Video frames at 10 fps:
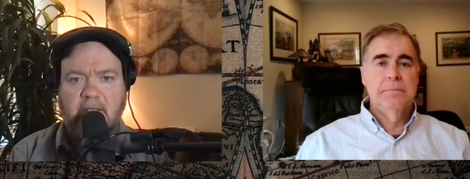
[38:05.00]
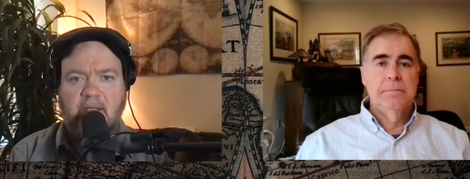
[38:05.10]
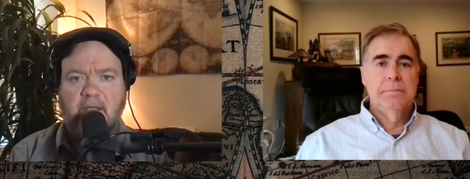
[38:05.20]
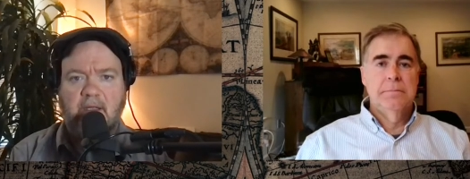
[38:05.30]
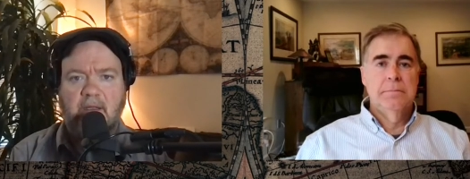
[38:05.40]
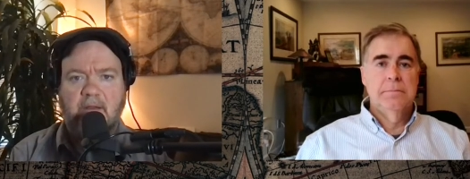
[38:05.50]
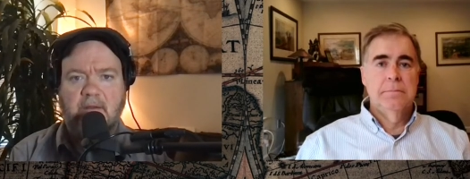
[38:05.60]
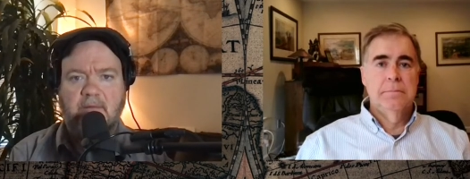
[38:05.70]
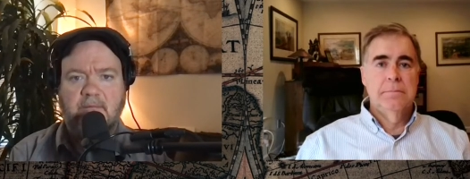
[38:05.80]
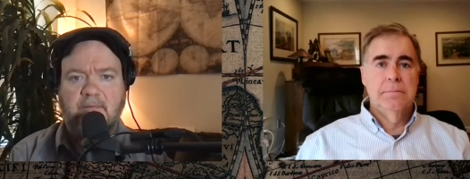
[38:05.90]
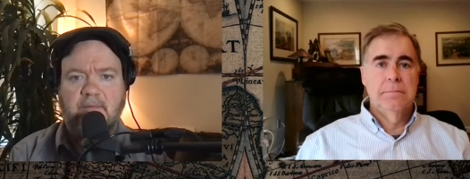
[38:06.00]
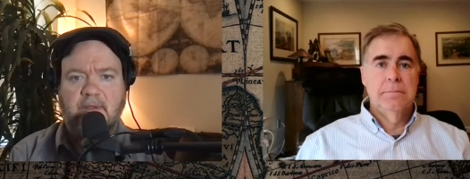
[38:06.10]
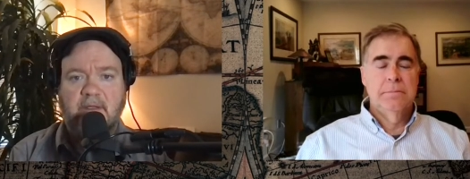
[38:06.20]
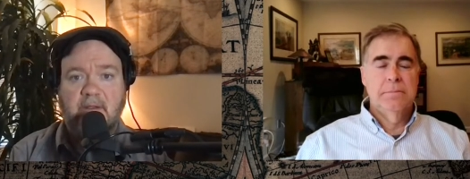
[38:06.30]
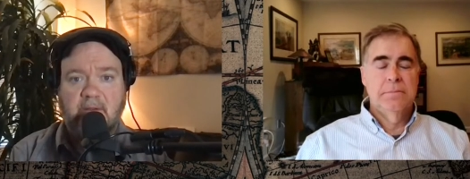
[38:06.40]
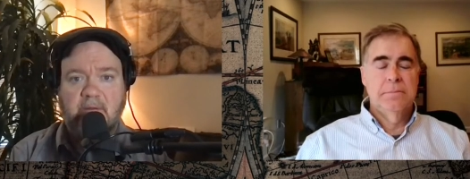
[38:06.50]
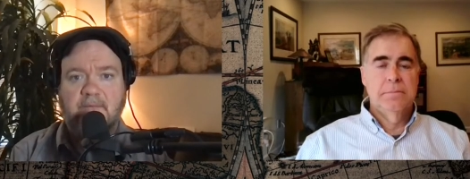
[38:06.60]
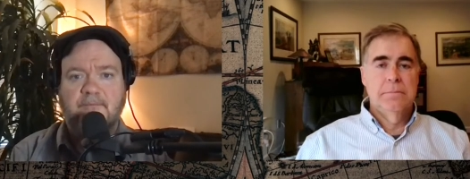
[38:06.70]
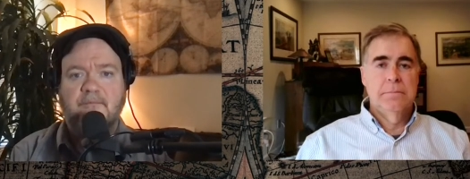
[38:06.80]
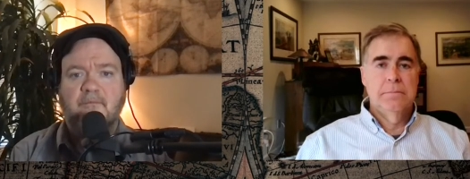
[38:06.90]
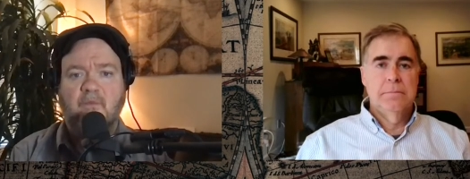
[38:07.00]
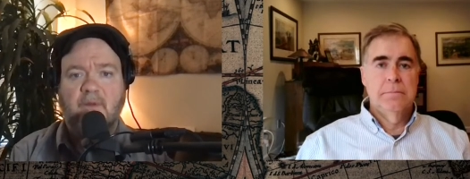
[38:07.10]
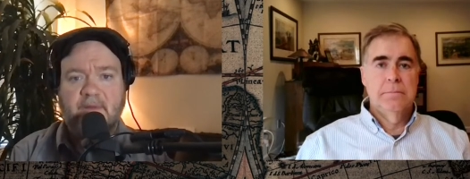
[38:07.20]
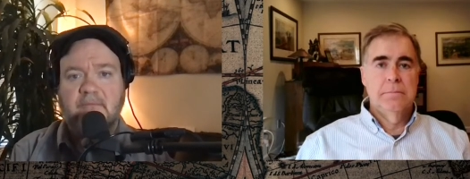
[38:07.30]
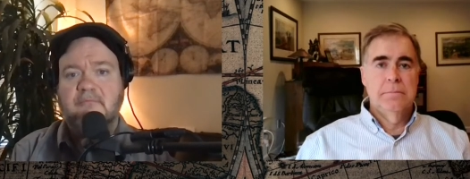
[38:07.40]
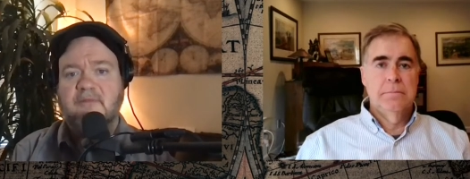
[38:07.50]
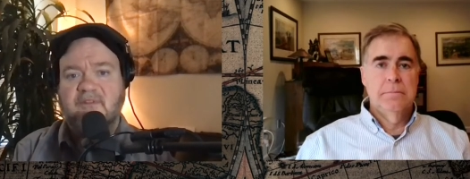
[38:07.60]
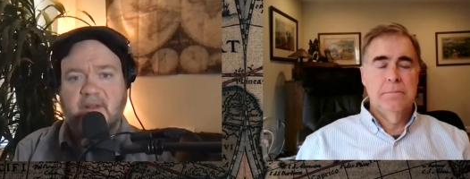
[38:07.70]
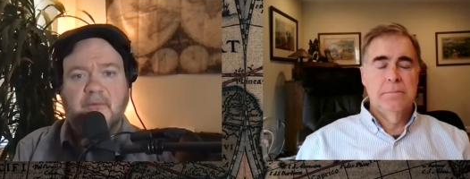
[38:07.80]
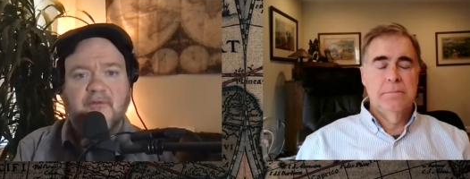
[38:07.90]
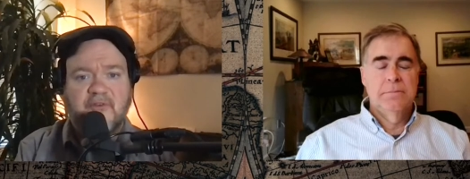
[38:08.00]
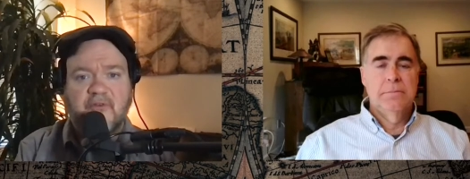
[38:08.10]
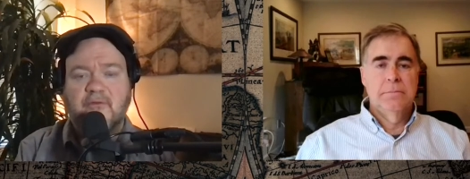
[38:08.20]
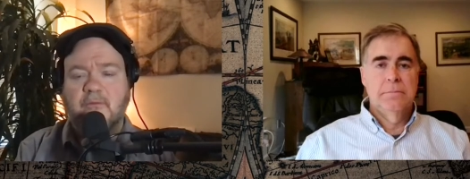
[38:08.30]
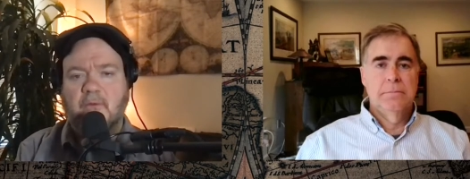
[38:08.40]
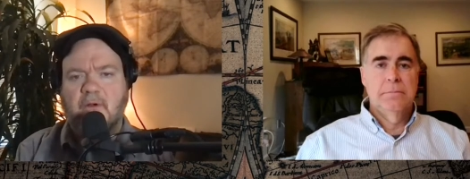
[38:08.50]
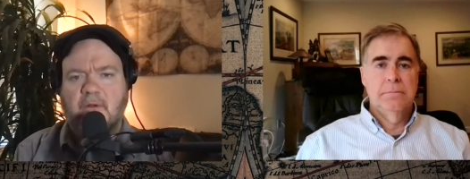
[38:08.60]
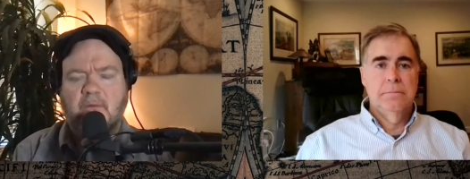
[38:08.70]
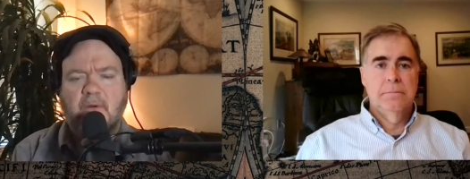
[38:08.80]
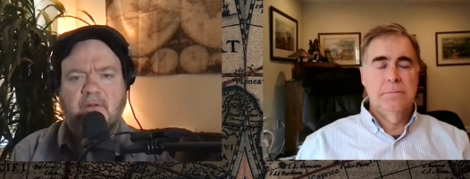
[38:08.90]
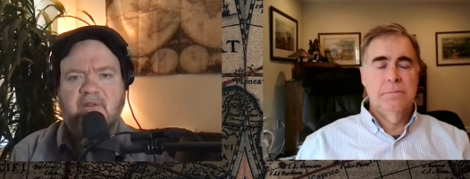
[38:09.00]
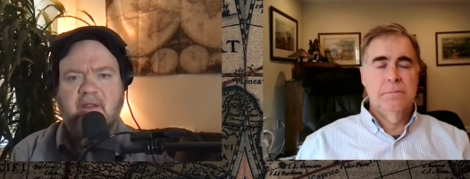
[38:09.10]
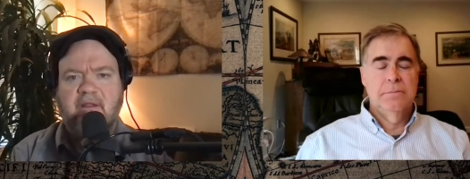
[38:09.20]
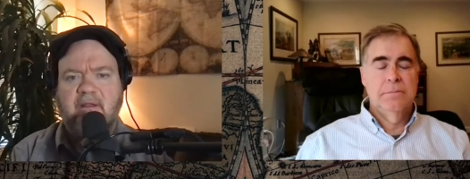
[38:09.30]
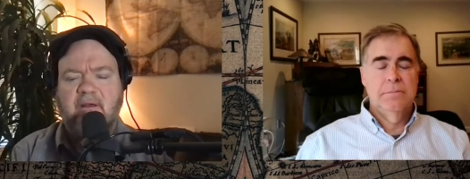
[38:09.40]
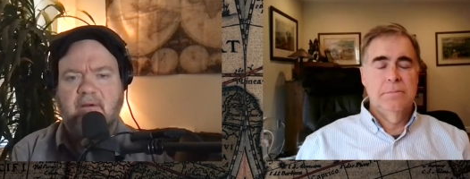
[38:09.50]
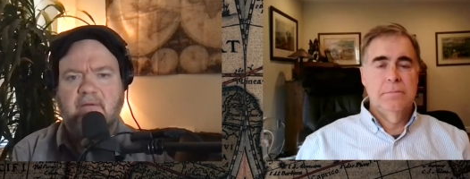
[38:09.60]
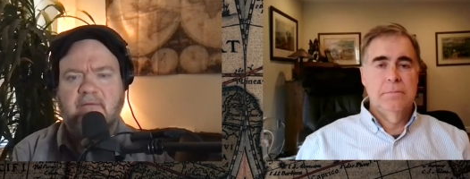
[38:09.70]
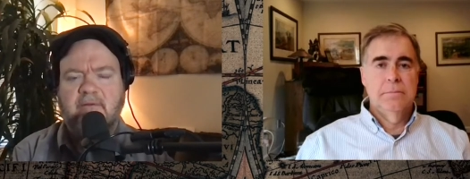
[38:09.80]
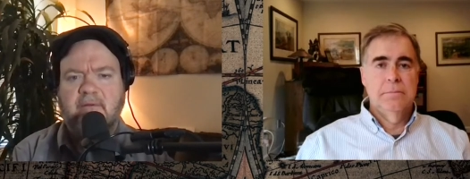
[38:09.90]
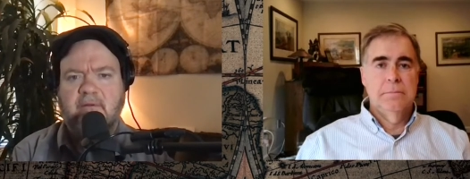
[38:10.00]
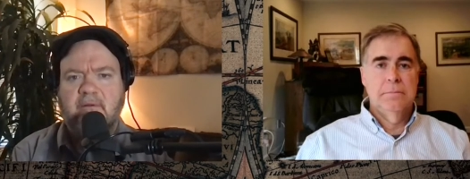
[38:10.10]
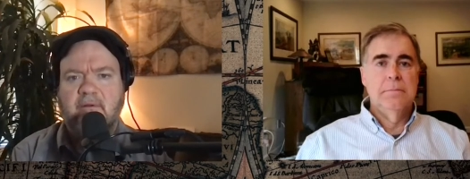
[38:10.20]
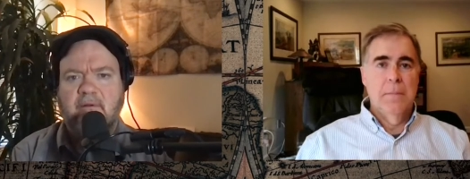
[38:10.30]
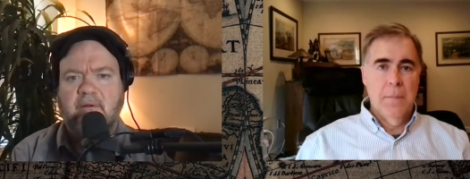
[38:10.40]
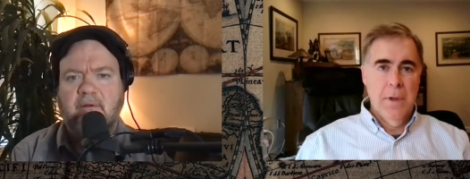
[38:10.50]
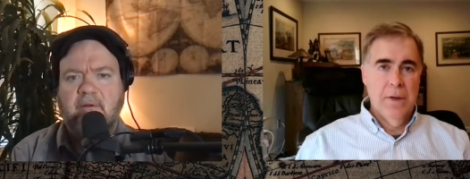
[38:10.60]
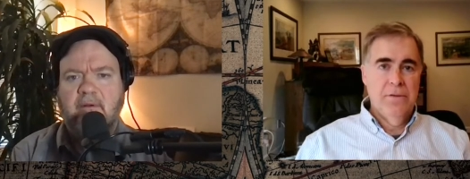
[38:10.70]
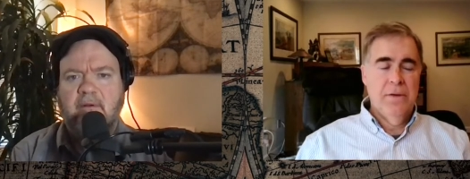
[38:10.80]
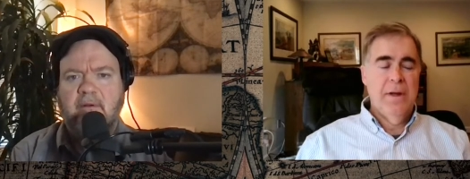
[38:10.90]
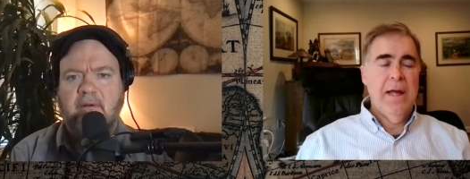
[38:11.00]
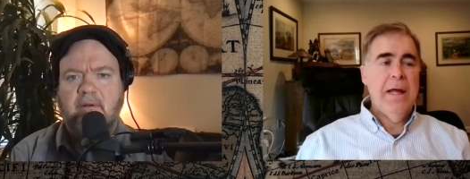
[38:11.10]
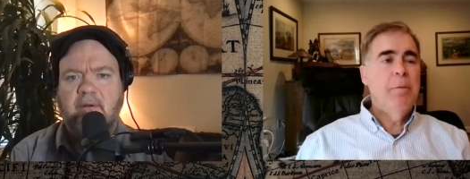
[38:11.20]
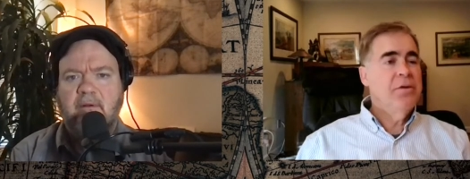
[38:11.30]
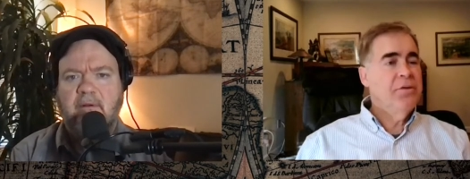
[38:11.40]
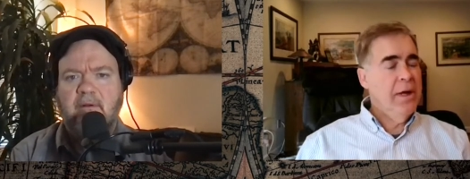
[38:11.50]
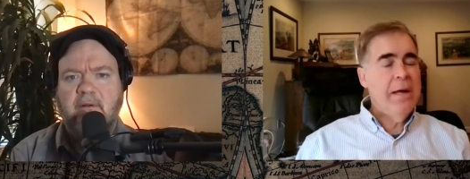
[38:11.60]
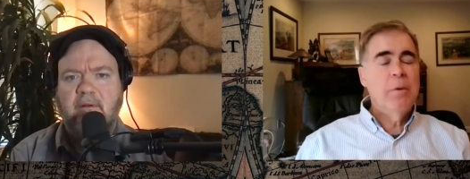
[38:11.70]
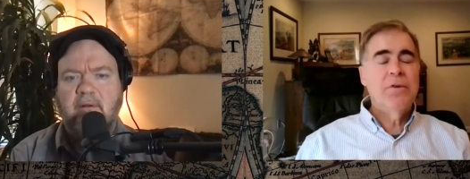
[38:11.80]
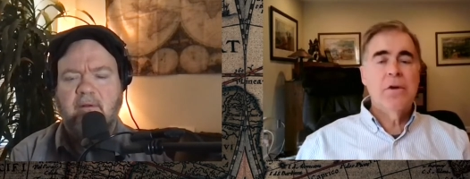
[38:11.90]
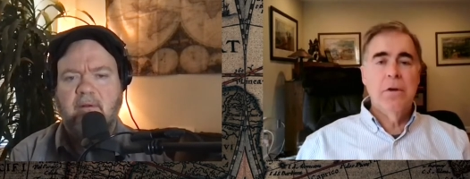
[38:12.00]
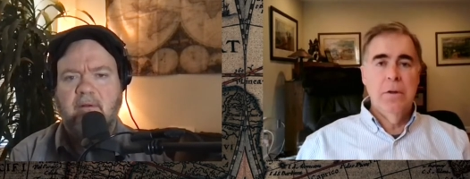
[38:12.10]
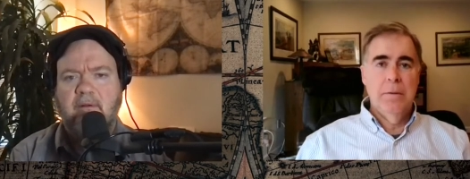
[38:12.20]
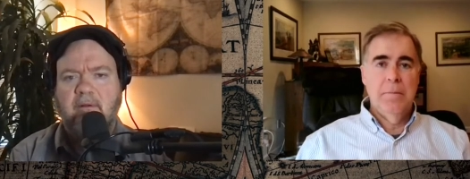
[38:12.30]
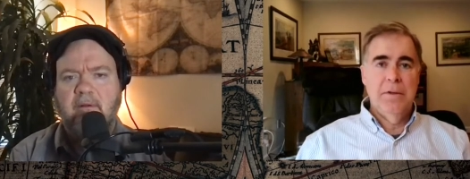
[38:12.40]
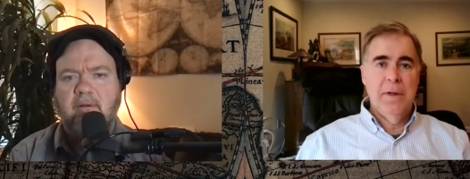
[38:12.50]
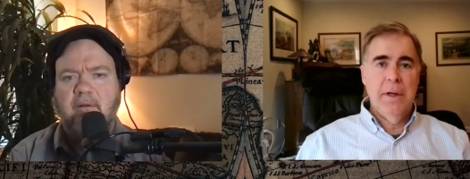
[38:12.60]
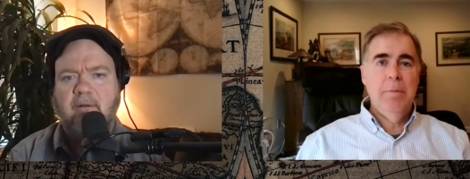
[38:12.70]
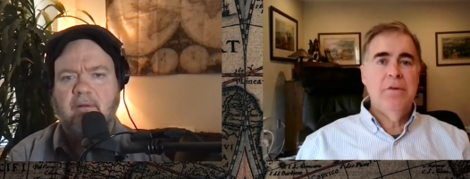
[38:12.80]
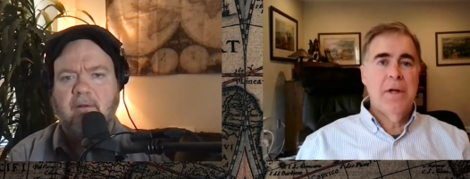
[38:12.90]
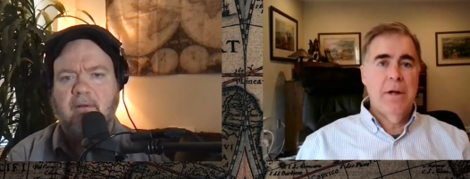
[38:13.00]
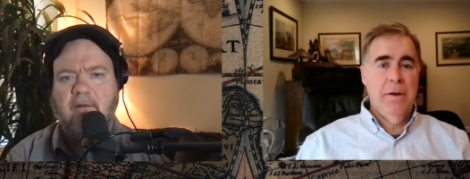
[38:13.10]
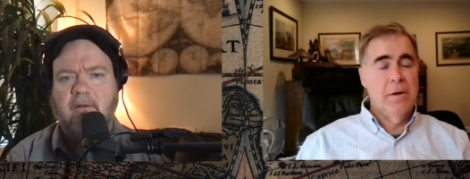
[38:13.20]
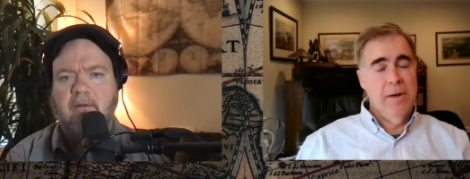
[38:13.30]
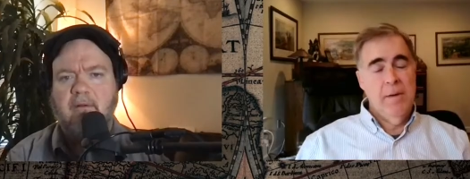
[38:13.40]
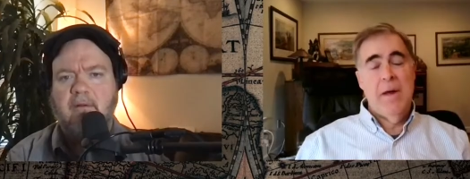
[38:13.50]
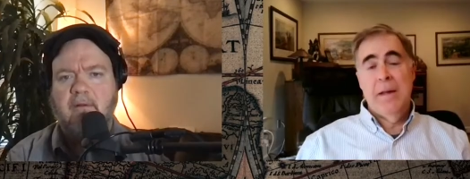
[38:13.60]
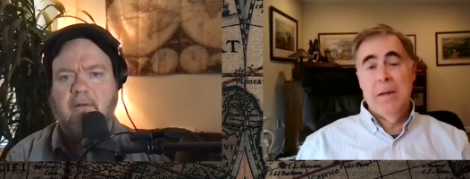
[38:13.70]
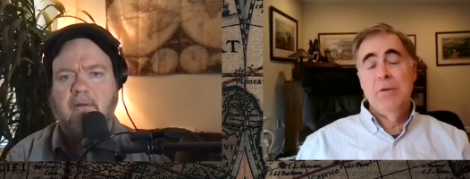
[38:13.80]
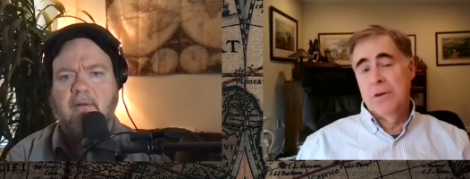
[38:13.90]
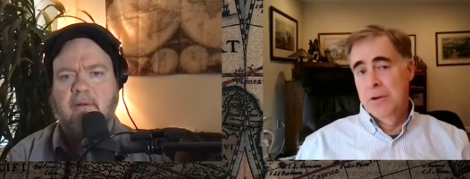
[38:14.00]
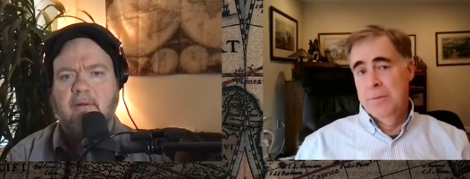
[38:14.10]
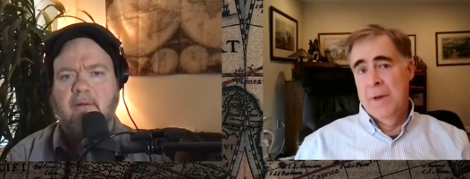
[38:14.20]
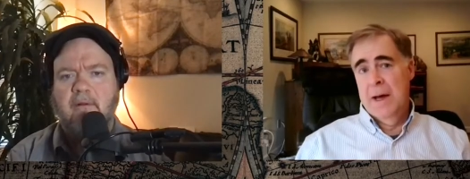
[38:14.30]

Speaker 1: uh, the ill, women, disabled children were all were all taken care of.
Speaker 2: Yes, he was a, he was a he was not only a great man, he was a good